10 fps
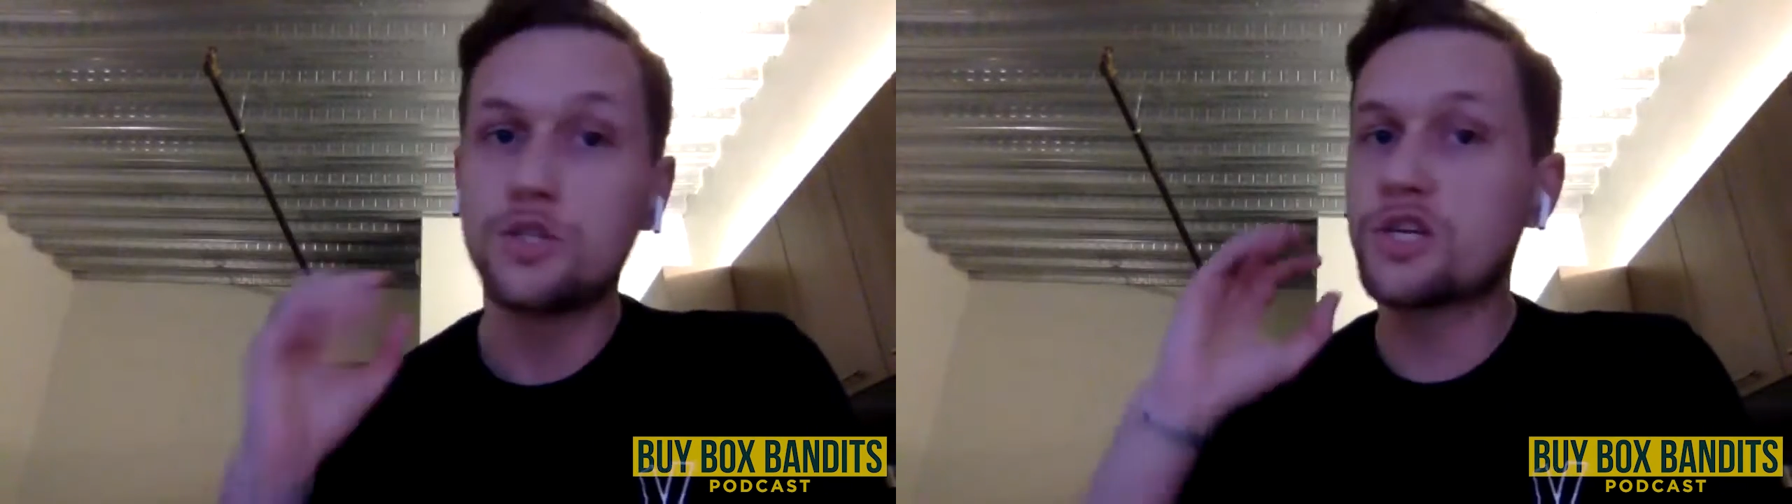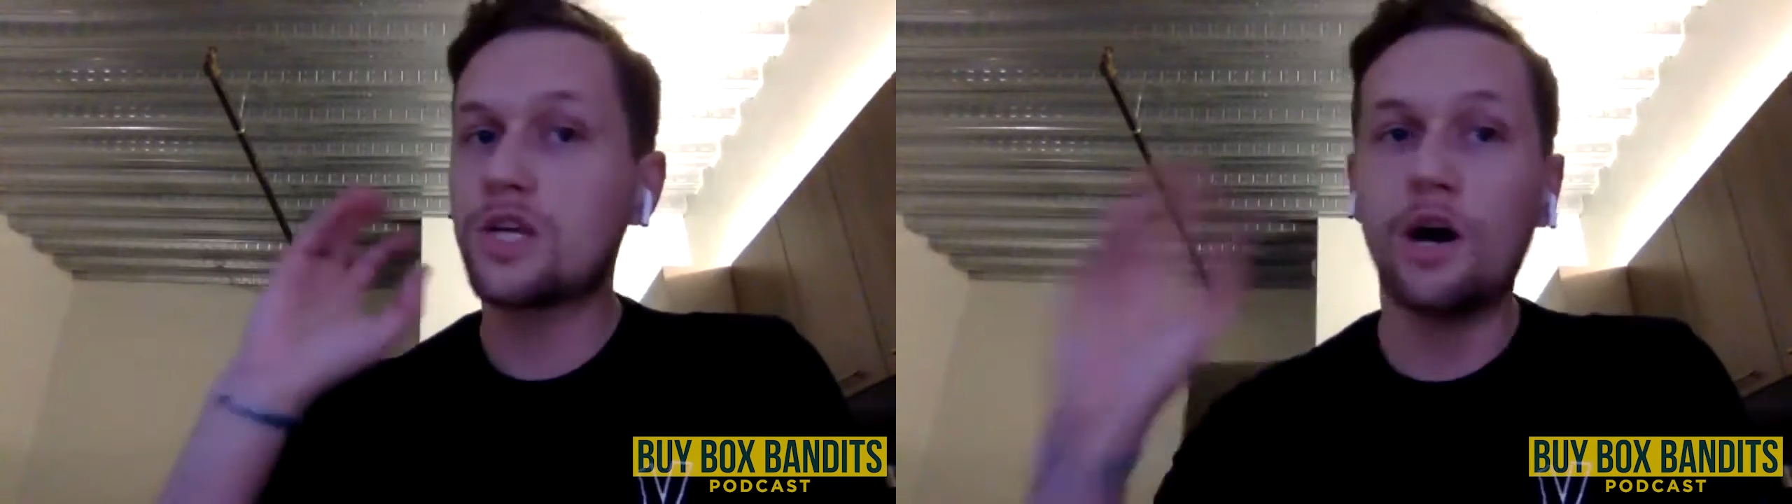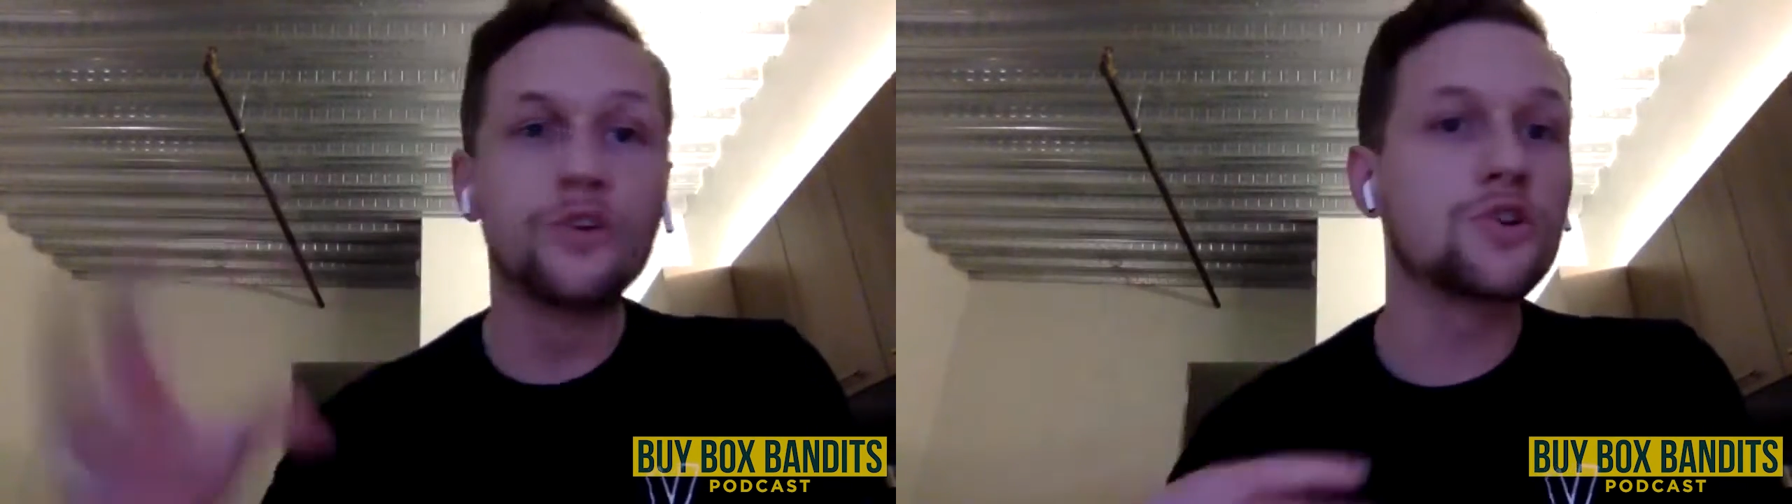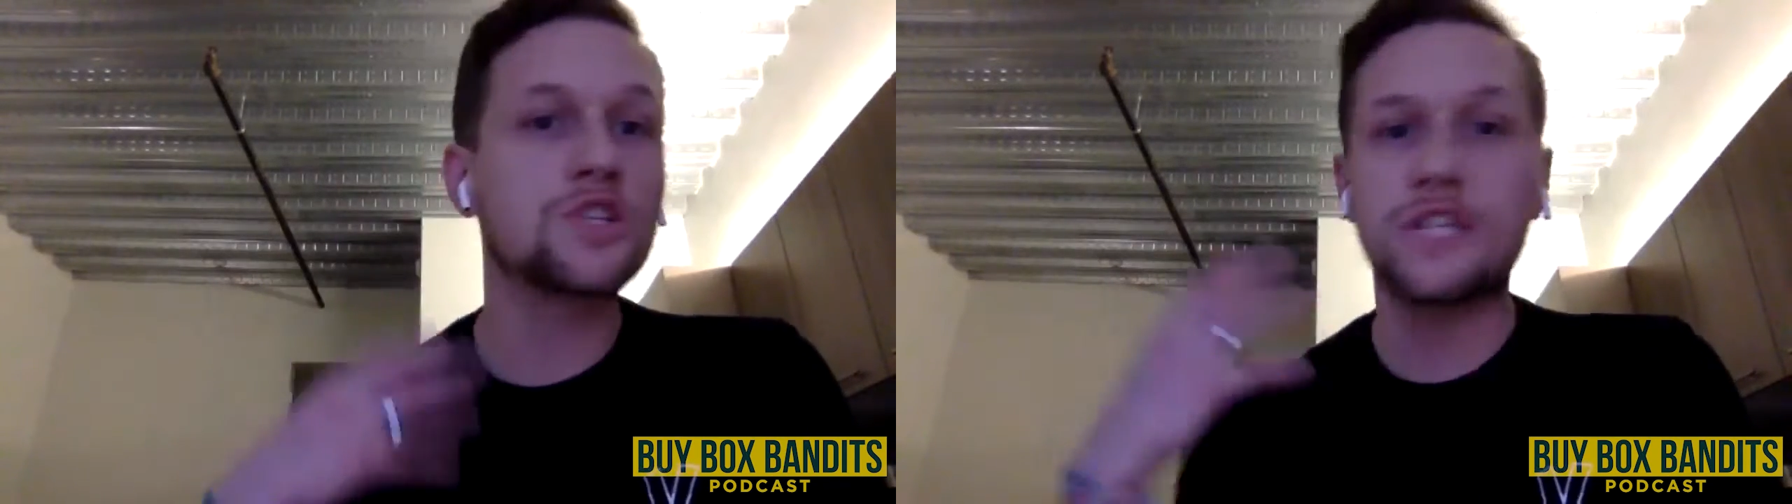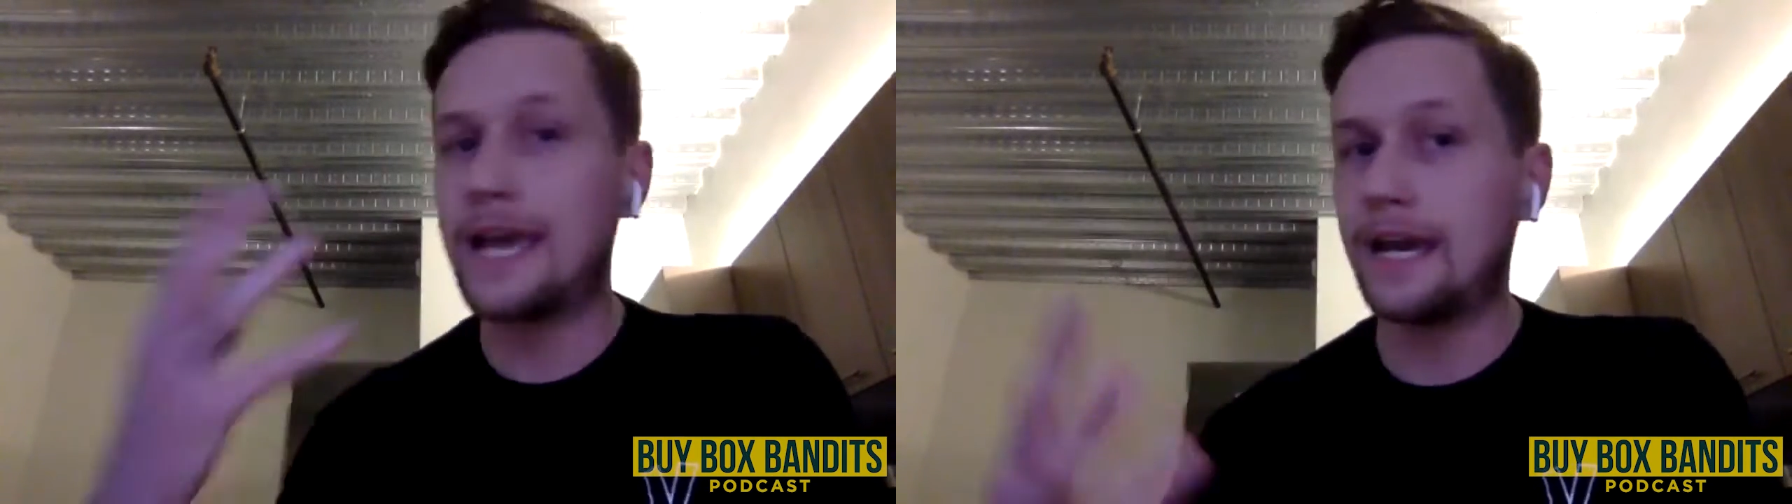Just
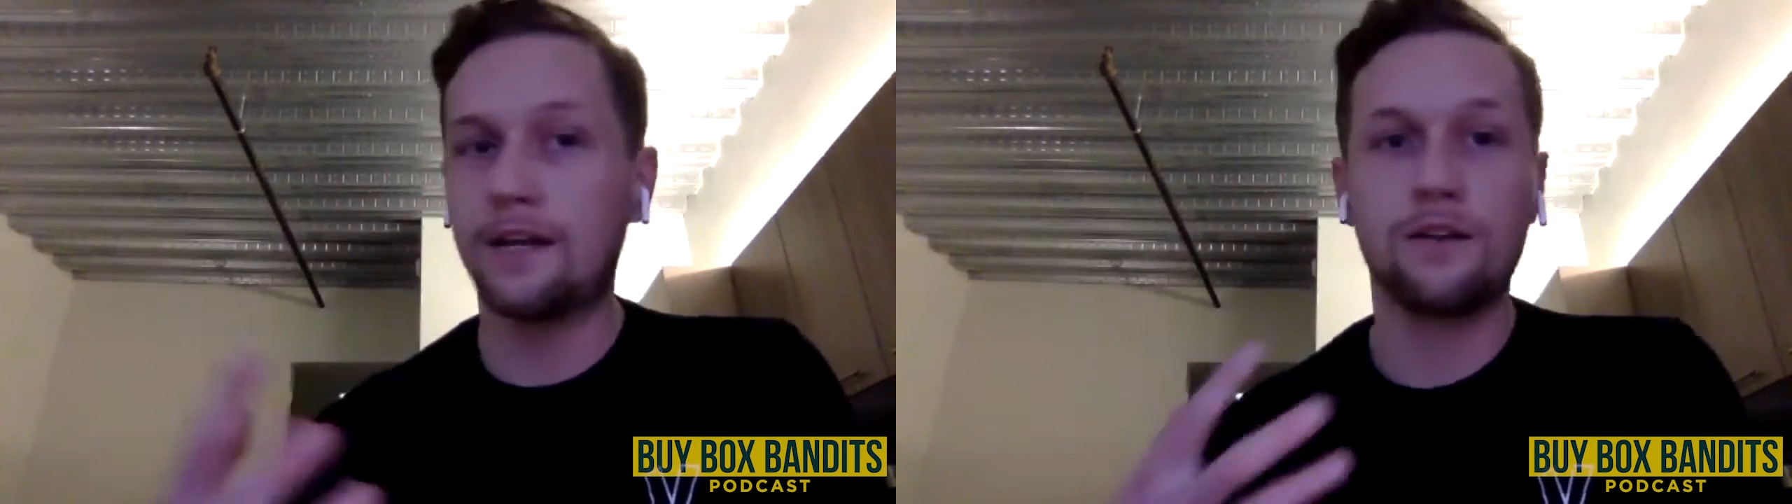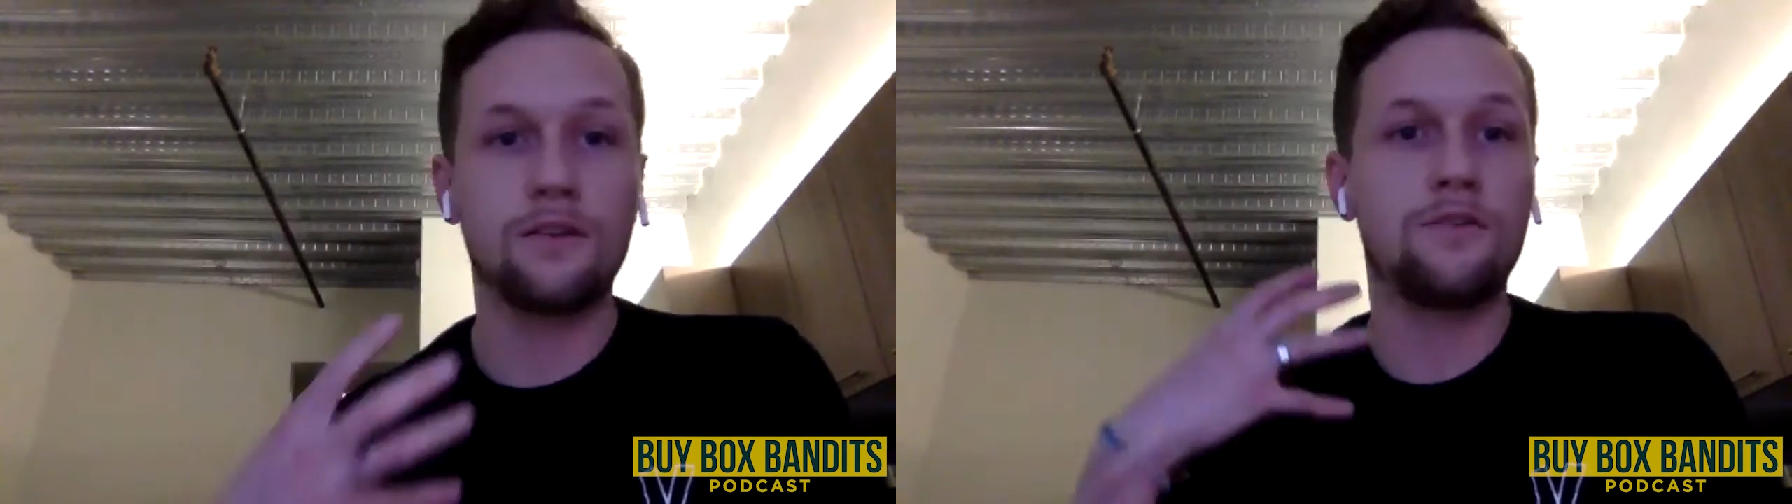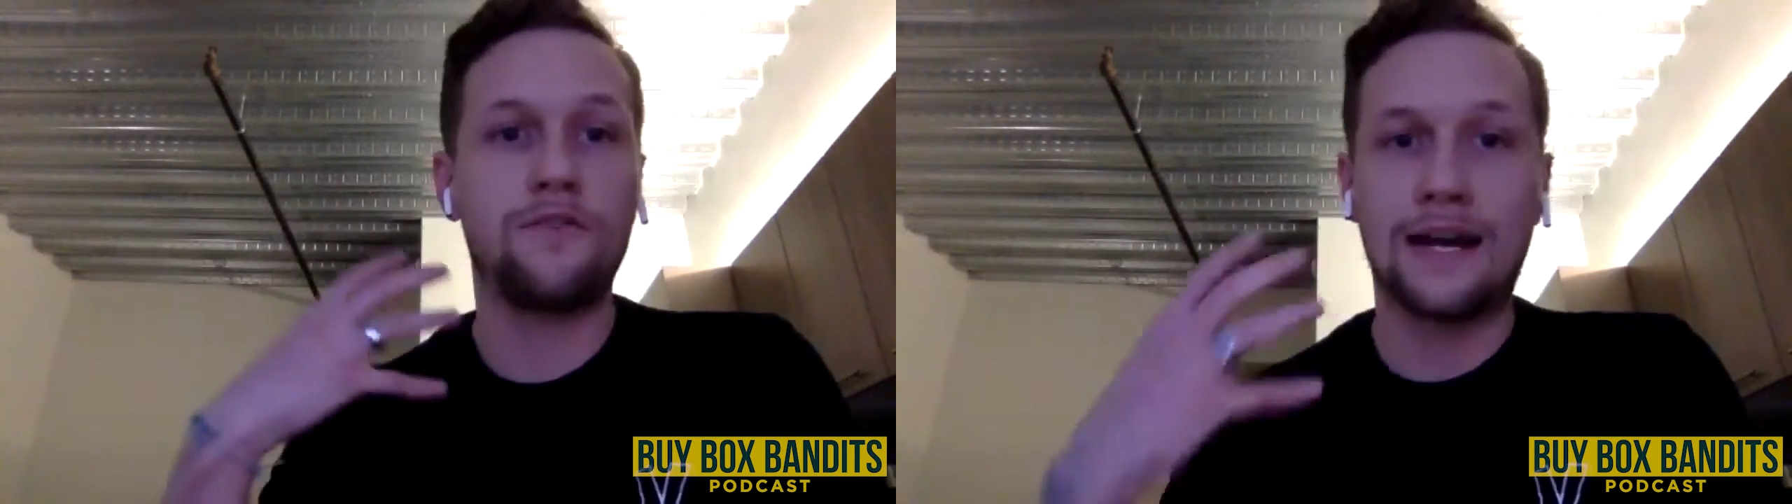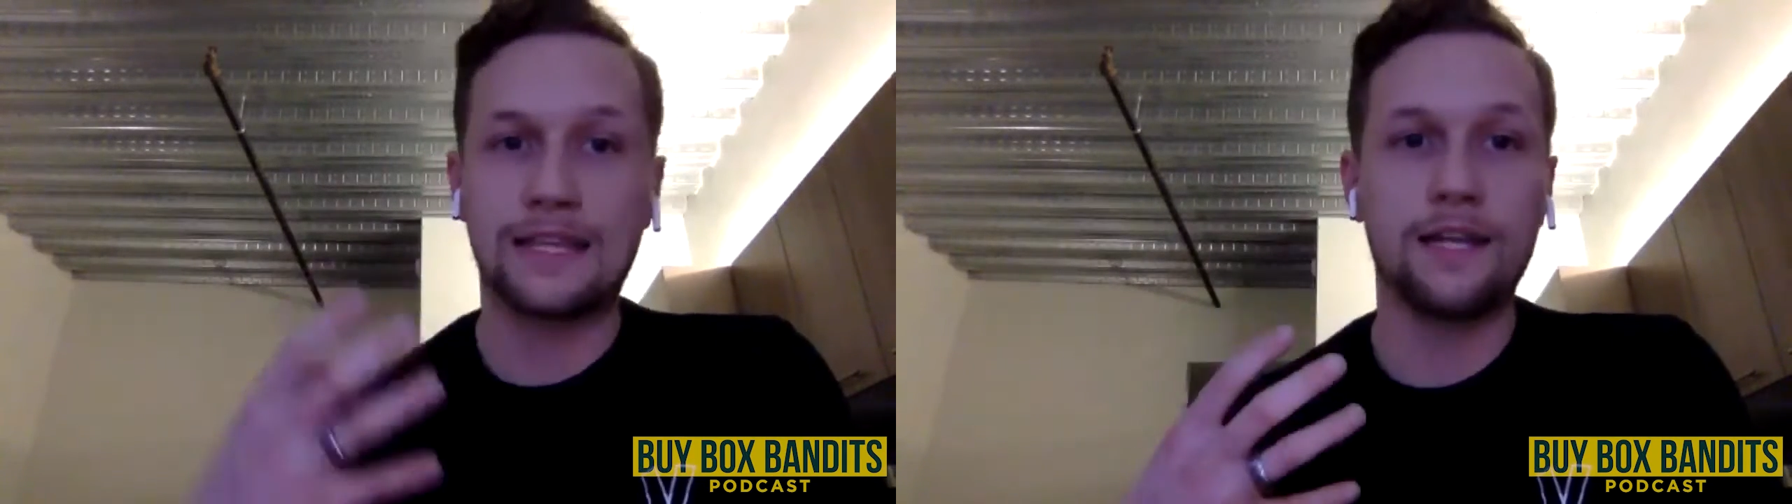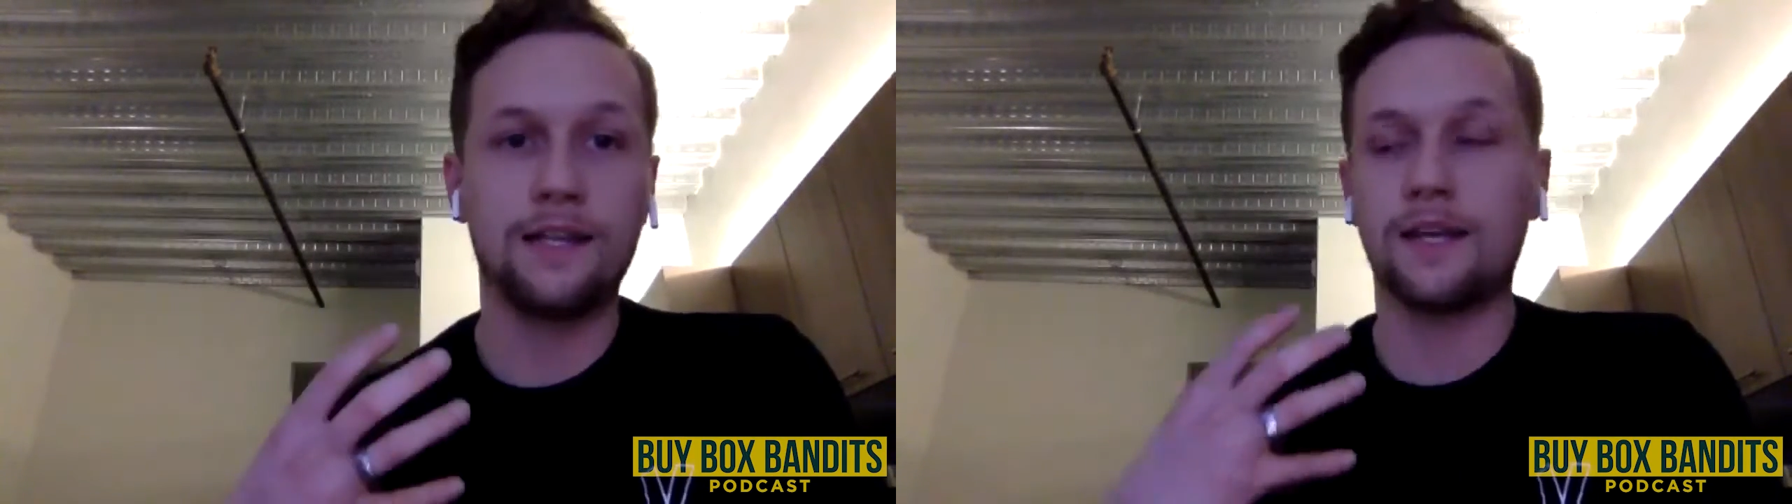understand the
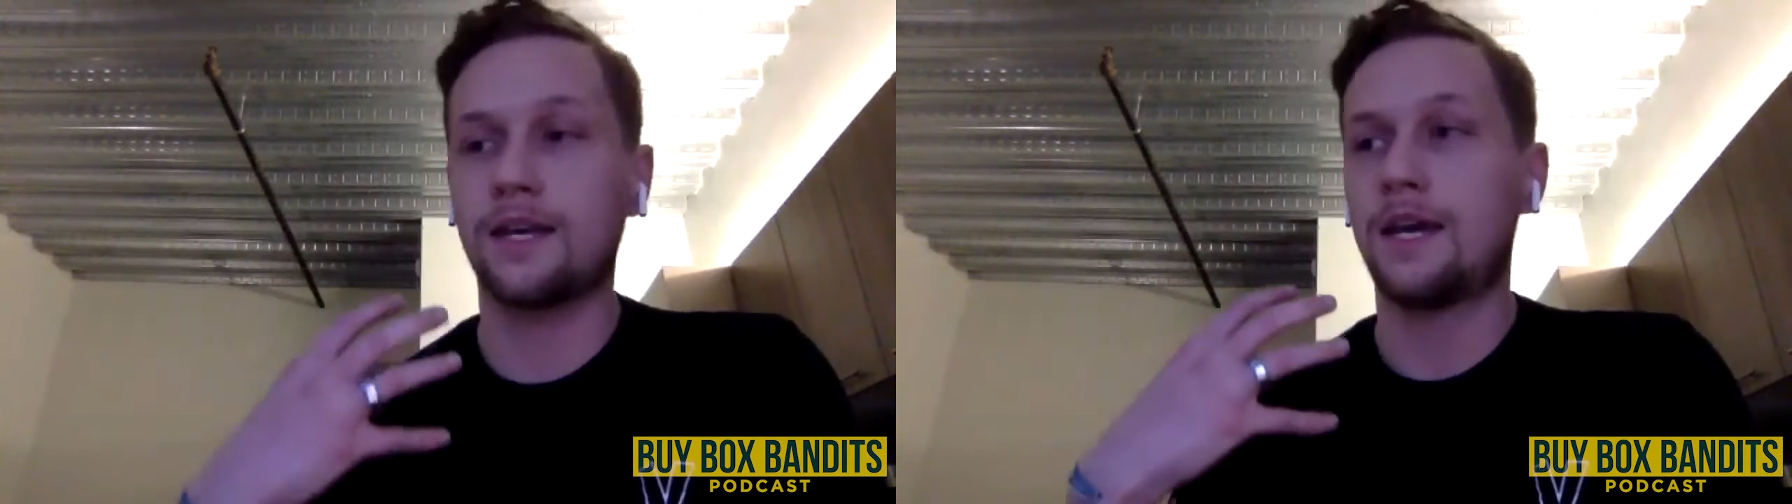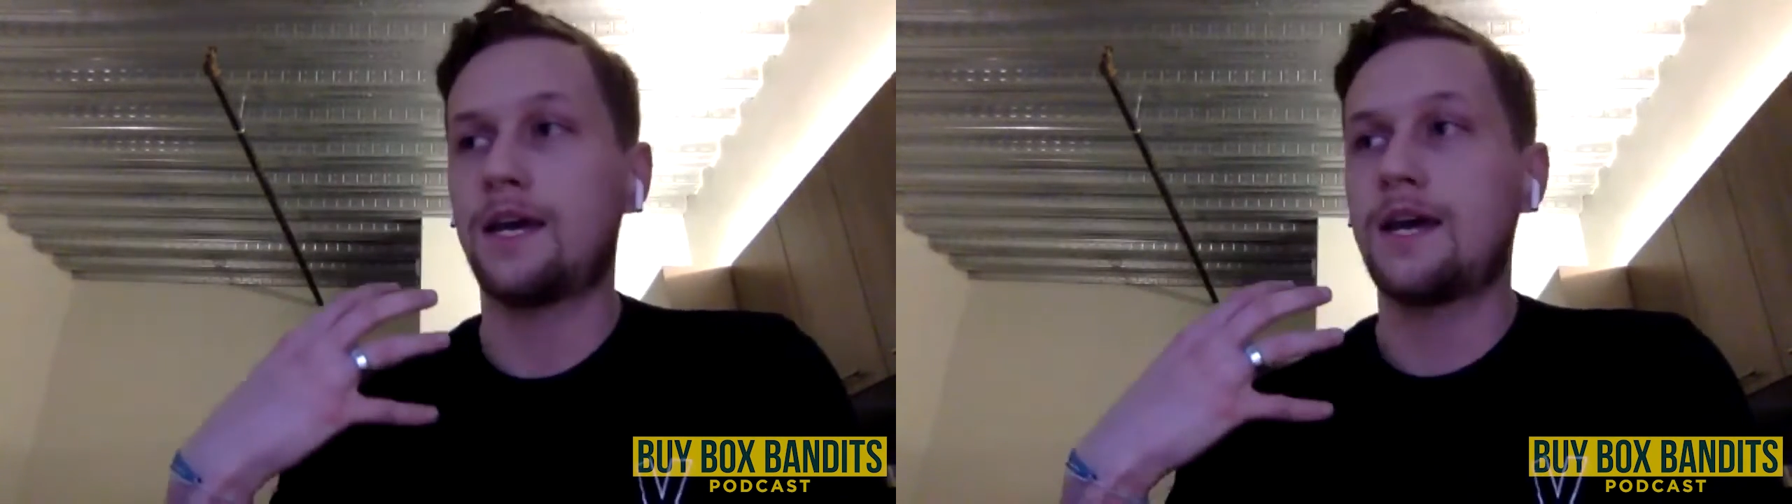fact that like